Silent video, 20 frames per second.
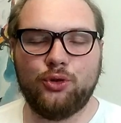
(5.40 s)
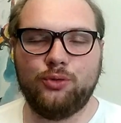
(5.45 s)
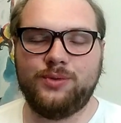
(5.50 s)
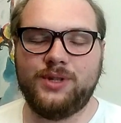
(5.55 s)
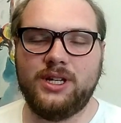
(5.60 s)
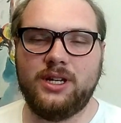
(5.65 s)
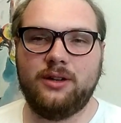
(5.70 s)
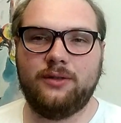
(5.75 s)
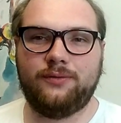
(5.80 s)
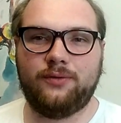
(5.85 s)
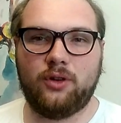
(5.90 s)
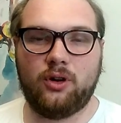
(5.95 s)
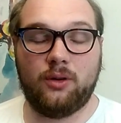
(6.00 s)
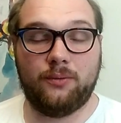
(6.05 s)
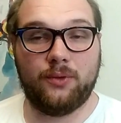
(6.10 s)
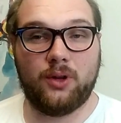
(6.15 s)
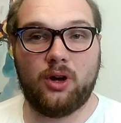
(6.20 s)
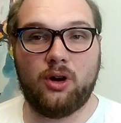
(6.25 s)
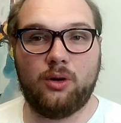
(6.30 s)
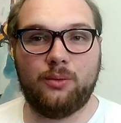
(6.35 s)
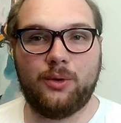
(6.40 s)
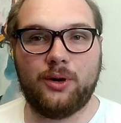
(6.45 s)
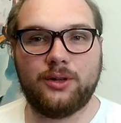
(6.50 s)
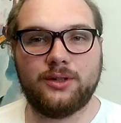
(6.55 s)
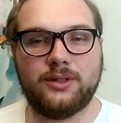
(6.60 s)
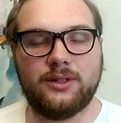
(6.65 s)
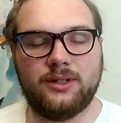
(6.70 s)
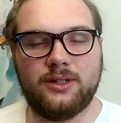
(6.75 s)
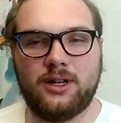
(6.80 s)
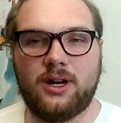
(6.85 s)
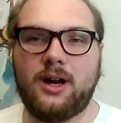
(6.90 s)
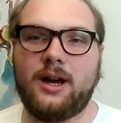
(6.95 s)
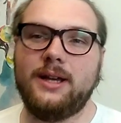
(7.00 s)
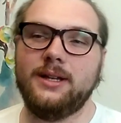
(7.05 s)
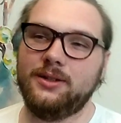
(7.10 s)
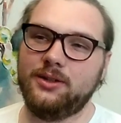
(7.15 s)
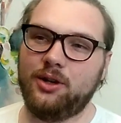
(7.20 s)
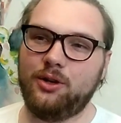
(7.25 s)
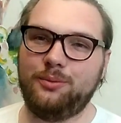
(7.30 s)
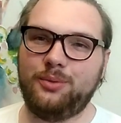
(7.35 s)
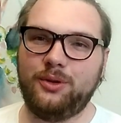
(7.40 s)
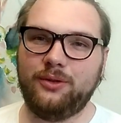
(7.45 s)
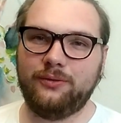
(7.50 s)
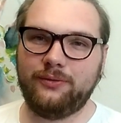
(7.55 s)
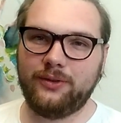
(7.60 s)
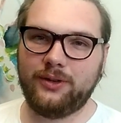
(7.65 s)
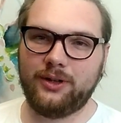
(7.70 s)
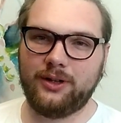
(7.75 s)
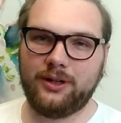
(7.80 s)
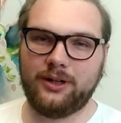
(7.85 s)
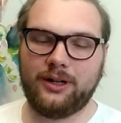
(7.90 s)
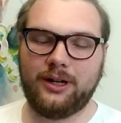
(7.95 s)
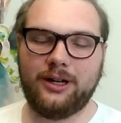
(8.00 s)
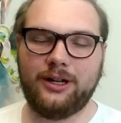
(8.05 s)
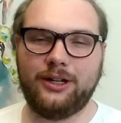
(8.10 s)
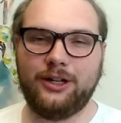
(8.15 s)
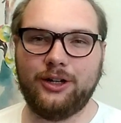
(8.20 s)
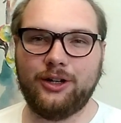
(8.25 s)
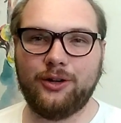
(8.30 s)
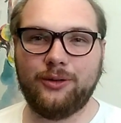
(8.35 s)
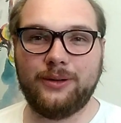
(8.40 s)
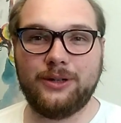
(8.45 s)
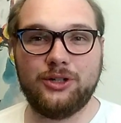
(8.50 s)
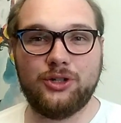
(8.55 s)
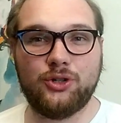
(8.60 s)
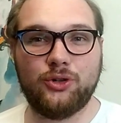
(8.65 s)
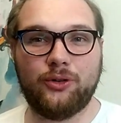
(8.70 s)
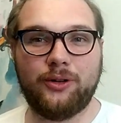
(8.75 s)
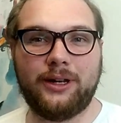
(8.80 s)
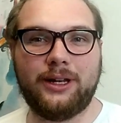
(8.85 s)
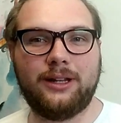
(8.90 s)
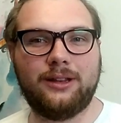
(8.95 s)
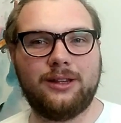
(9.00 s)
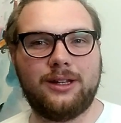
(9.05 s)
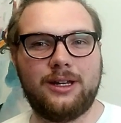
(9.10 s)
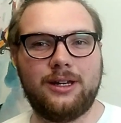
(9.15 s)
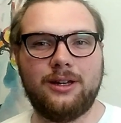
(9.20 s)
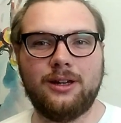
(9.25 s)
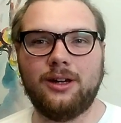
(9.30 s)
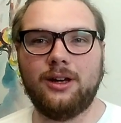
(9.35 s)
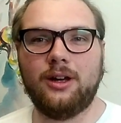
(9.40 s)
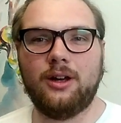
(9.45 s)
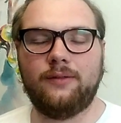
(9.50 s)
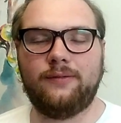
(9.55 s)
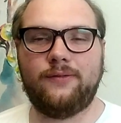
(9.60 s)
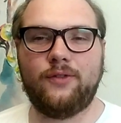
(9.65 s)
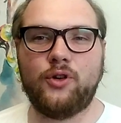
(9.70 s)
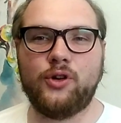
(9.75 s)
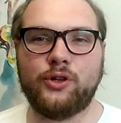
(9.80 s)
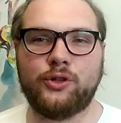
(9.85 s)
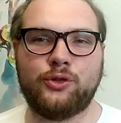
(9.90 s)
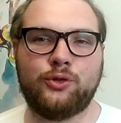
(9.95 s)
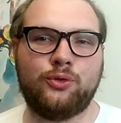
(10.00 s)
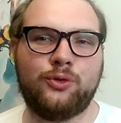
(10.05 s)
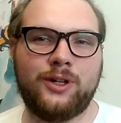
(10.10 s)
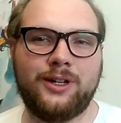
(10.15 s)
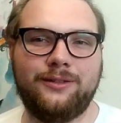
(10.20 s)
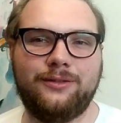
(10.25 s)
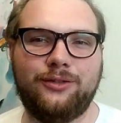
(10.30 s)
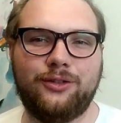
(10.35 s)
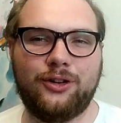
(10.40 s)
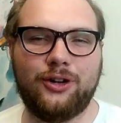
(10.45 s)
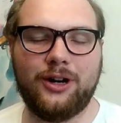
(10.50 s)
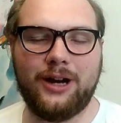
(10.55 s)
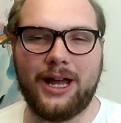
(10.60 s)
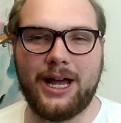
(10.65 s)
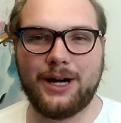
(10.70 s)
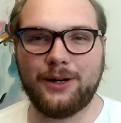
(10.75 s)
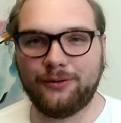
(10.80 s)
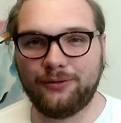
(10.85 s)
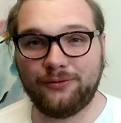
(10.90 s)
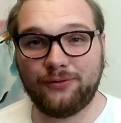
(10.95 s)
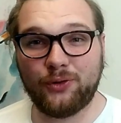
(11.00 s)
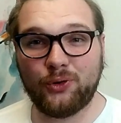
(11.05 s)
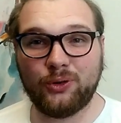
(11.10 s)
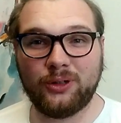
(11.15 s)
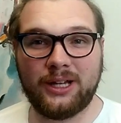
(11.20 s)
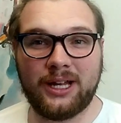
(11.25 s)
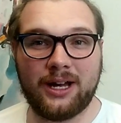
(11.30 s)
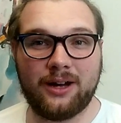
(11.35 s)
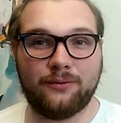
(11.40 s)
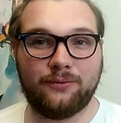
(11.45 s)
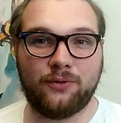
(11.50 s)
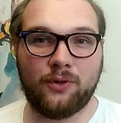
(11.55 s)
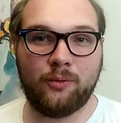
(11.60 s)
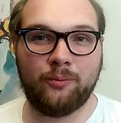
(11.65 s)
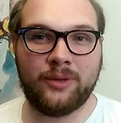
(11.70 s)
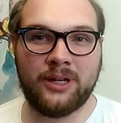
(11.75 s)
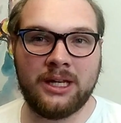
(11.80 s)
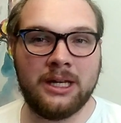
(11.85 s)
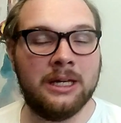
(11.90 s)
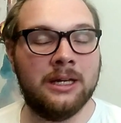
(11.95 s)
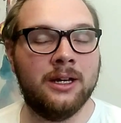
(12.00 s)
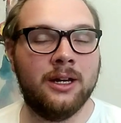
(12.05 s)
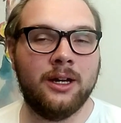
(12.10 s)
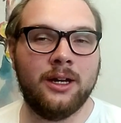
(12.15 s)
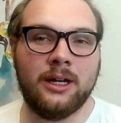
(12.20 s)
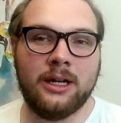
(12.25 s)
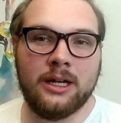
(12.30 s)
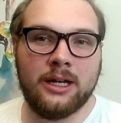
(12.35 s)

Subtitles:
Coops here from the Whole Box and Dice. Hope you're, enjoying the first 24-hour fallout from the